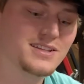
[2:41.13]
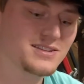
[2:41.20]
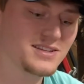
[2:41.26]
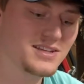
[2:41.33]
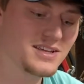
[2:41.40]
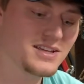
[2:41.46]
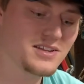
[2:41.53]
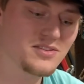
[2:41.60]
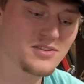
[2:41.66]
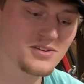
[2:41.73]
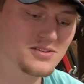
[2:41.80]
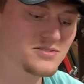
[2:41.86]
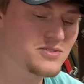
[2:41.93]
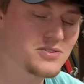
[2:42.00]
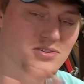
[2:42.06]
then
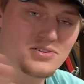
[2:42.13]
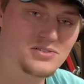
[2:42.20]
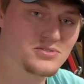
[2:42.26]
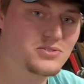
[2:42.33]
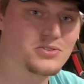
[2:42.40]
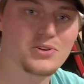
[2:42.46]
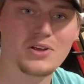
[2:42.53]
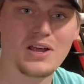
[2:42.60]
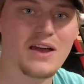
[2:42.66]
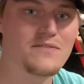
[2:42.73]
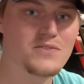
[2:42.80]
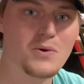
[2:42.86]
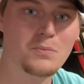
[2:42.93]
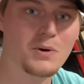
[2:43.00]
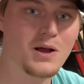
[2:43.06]
you're gonna have
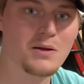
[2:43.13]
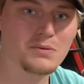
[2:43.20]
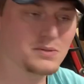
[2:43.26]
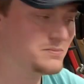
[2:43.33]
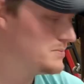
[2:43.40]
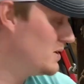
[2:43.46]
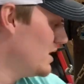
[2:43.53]
no problem.